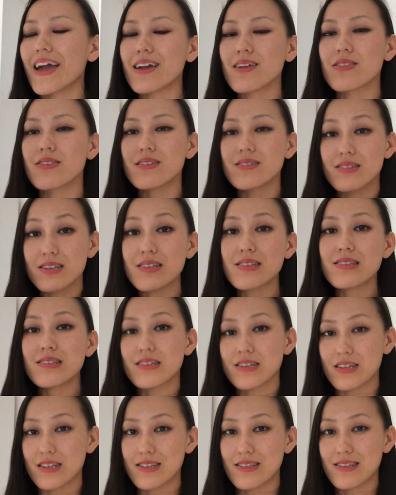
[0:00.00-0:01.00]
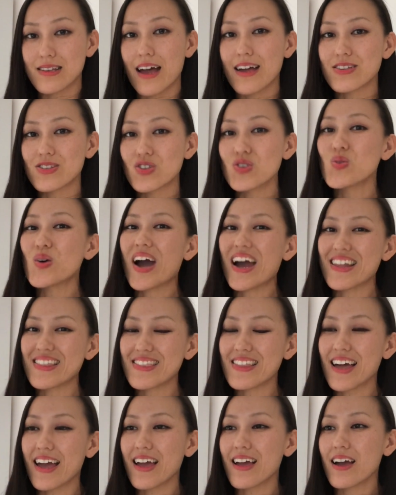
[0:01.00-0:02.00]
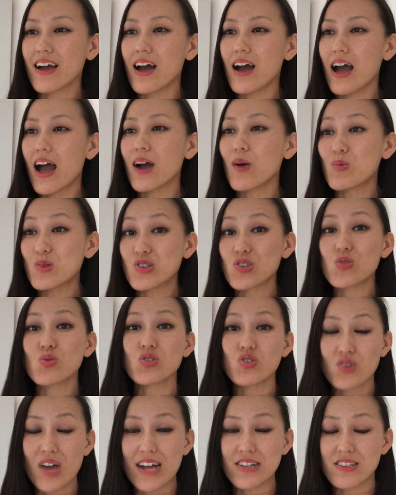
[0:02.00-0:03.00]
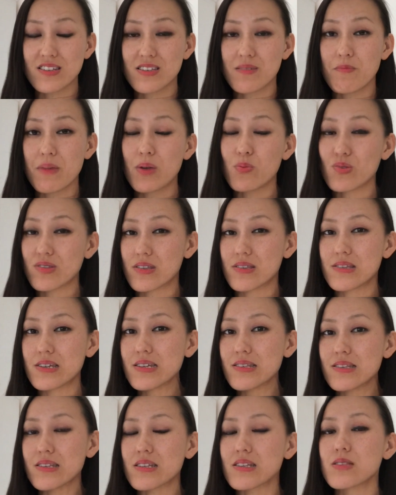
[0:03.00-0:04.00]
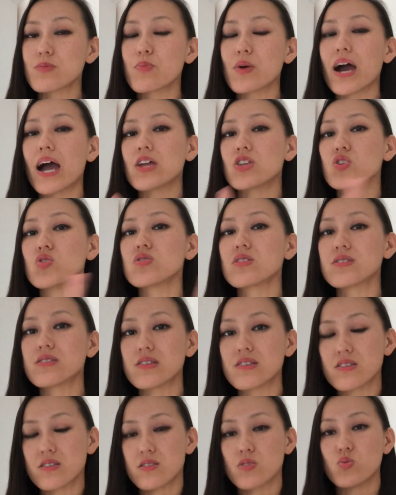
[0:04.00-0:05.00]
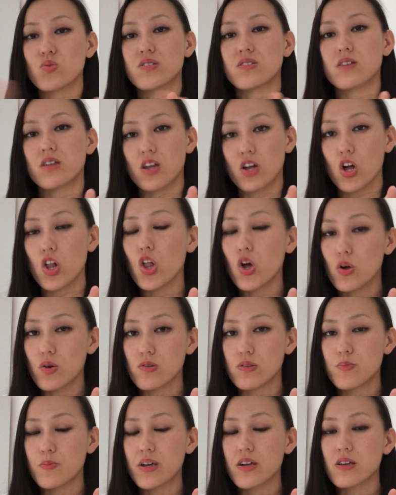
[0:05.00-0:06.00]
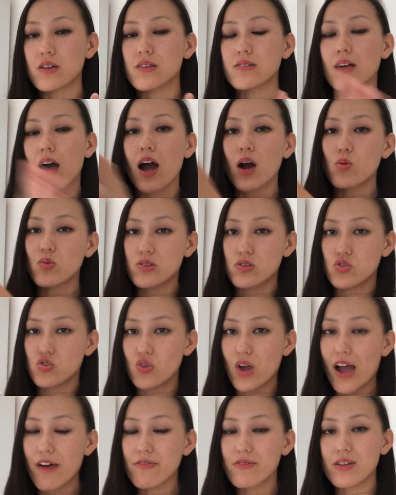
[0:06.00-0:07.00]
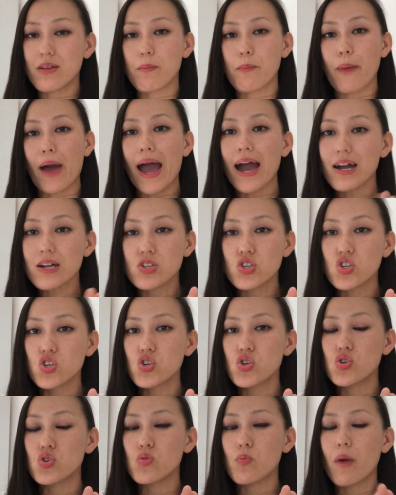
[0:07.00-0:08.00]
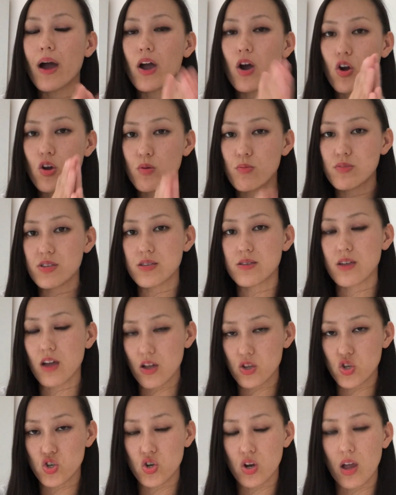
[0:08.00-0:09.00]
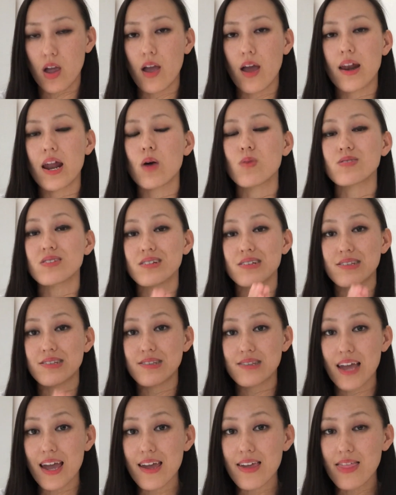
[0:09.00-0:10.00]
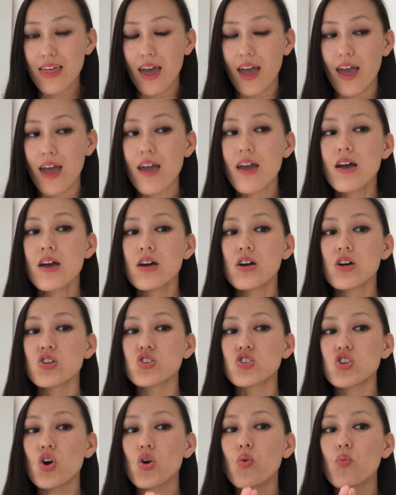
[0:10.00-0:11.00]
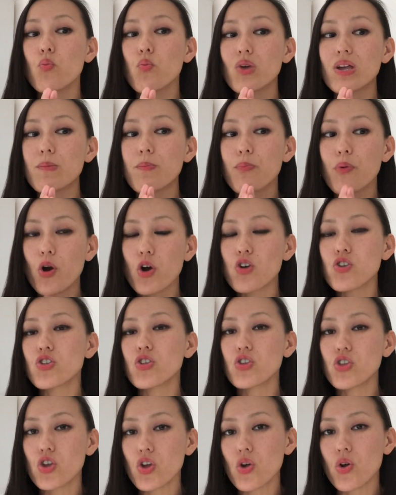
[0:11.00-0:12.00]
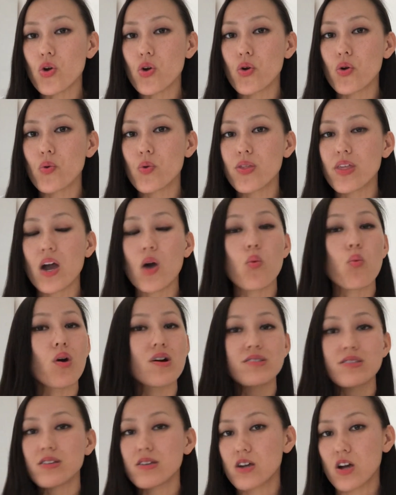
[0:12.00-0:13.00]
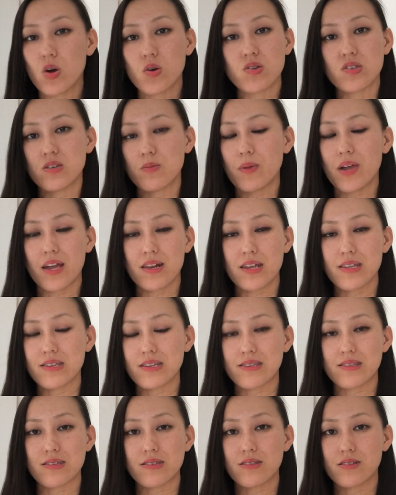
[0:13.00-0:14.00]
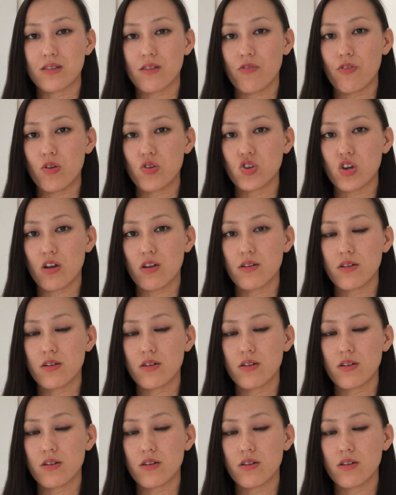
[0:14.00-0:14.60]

the distance, I still had I was still attracted to men with the distance, but I knew the distance was going to close because I was traveling back to my home country and I was going to stay there. So we both knew there wasn't going to be any distance in the future.